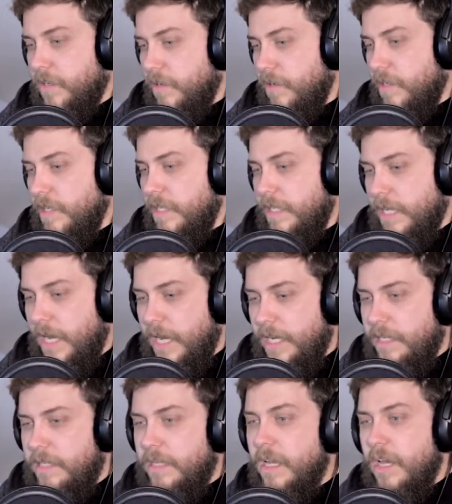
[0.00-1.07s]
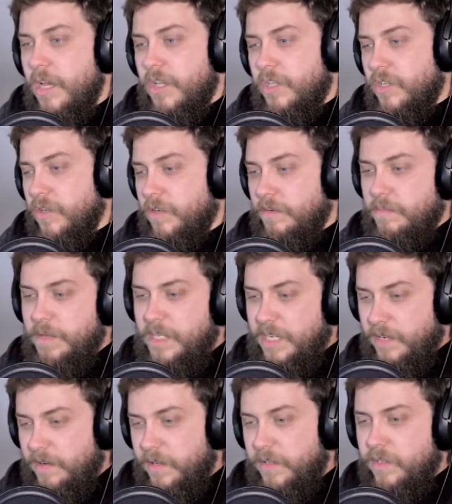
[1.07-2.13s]
certain designs, certain
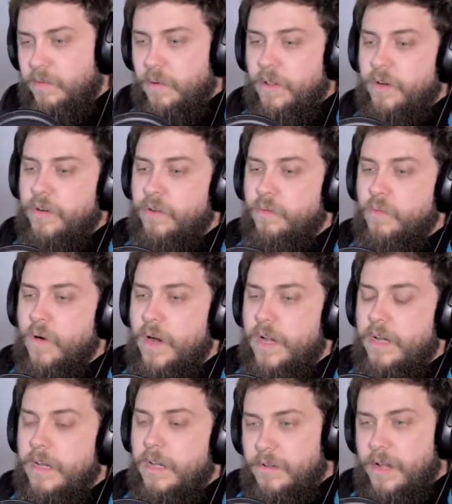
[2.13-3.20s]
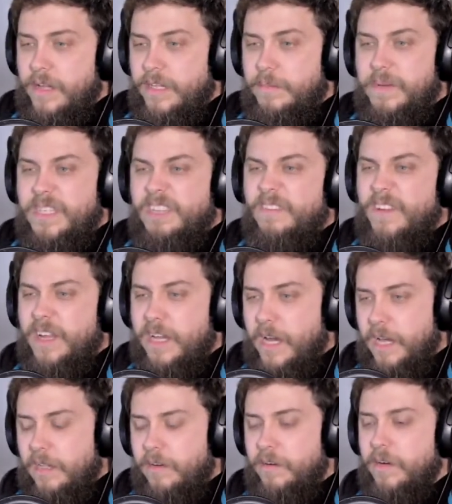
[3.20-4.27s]
materials, whether you want a specific
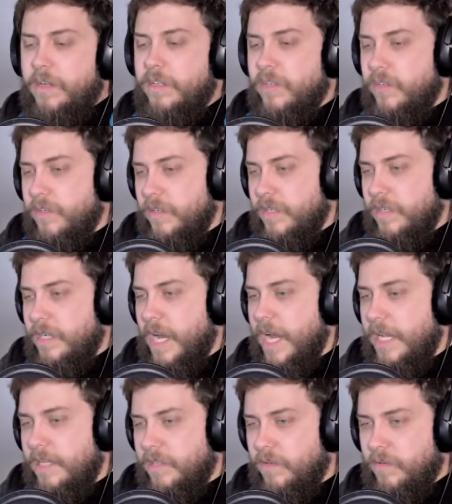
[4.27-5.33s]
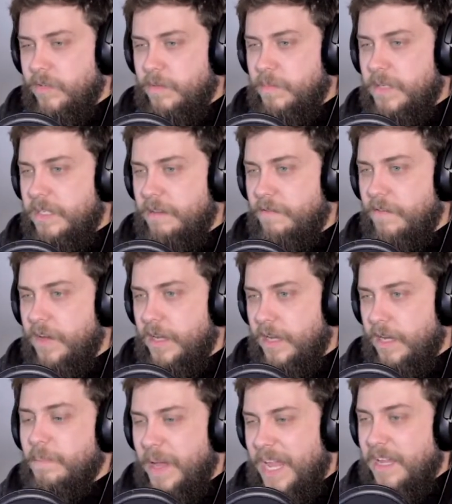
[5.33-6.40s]
color on certain dice or a
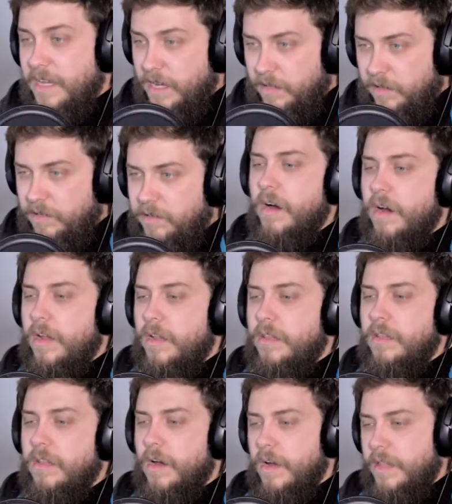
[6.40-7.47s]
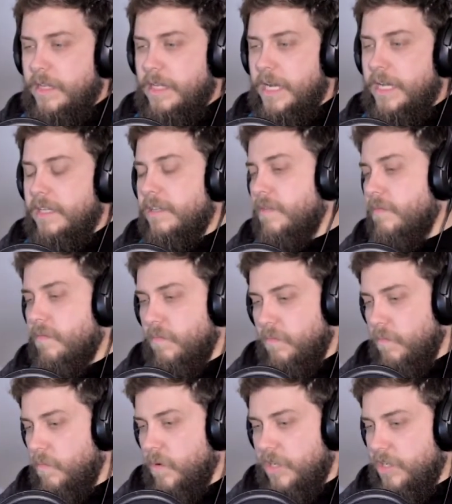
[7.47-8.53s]
specific paint color on the dice, and
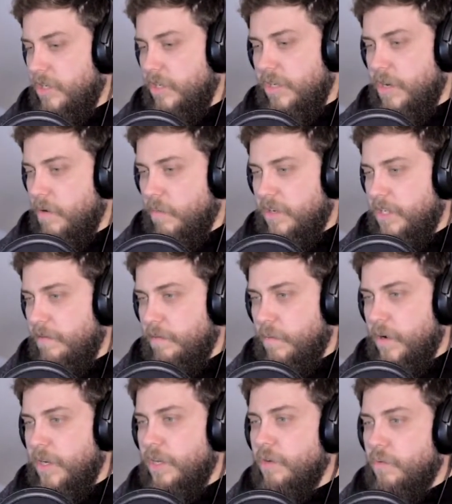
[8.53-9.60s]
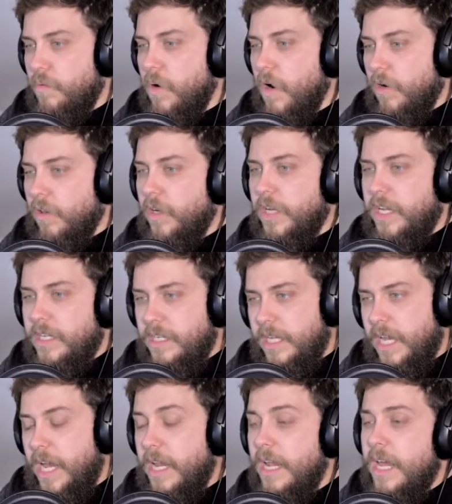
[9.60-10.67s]
whichever one you are looking to
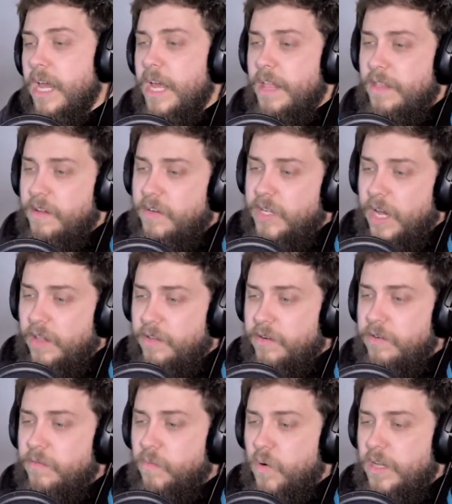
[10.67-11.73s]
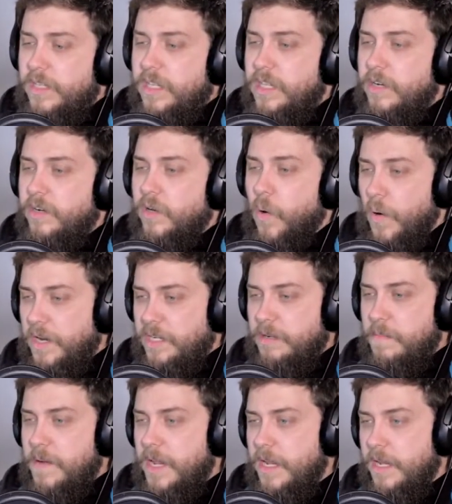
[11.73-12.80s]
get. There's other ones that they're going to
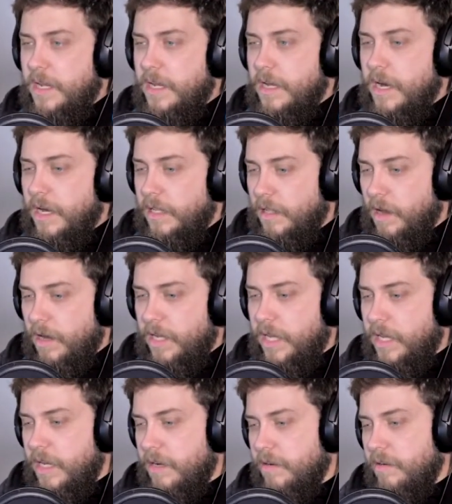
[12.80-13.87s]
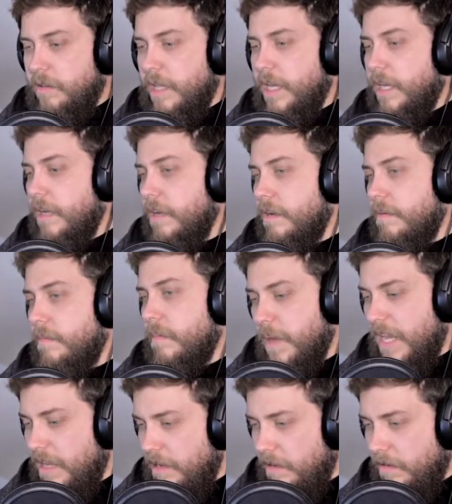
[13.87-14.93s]
be unlocking here, like a
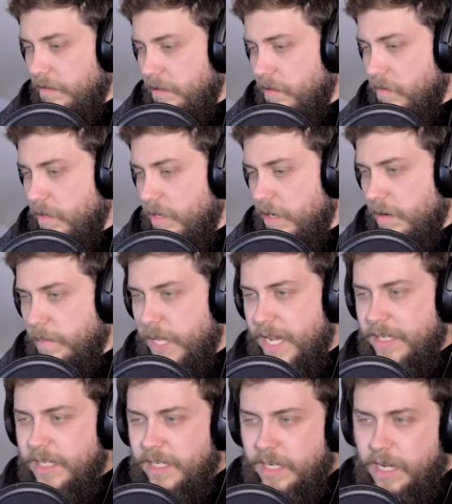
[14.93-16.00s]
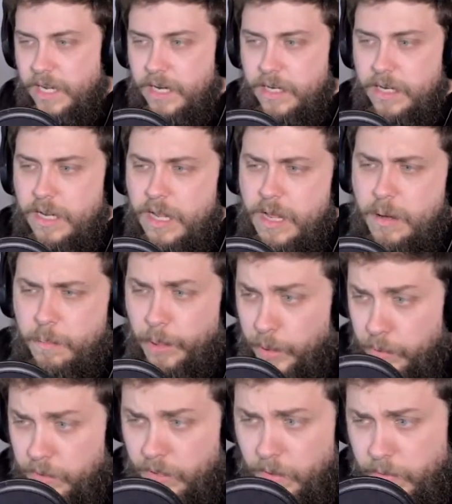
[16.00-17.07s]
pink glow-in-the-dark plastic and
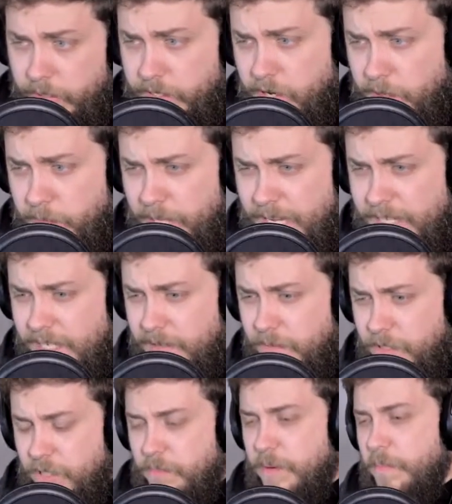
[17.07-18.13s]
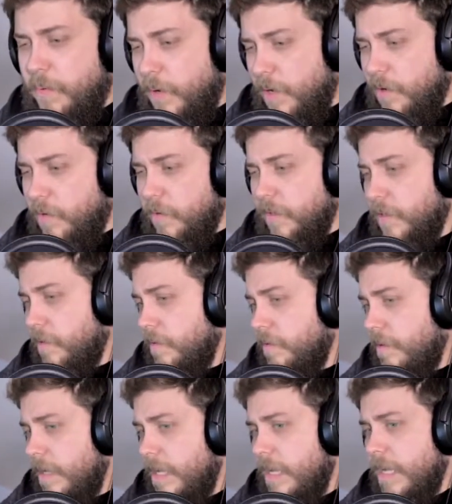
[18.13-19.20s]
blue glow-in-the-dark plastic, which should be pretty cool
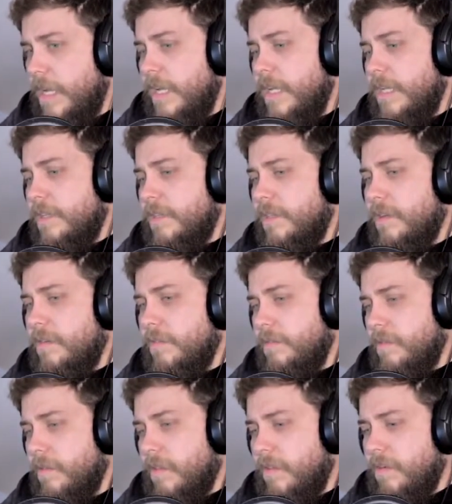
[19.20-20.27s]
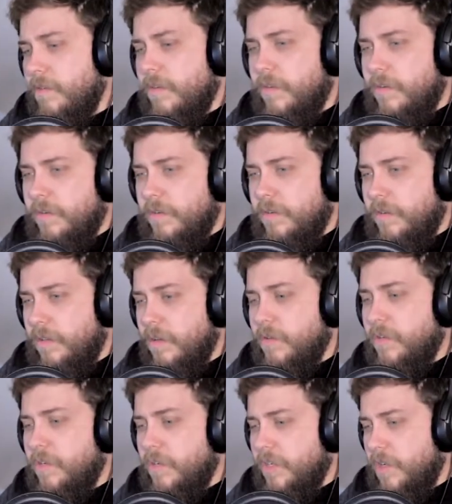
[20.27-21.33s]
too. So those are
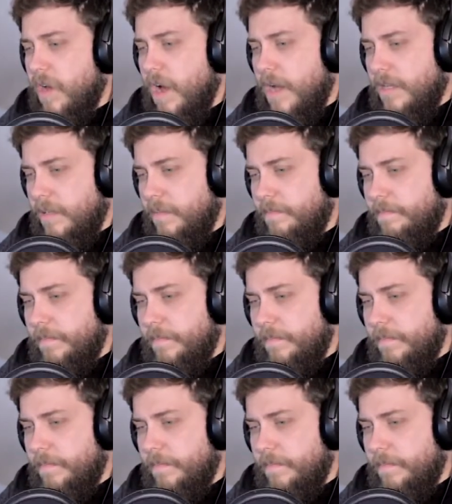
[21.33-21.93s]
just awesome.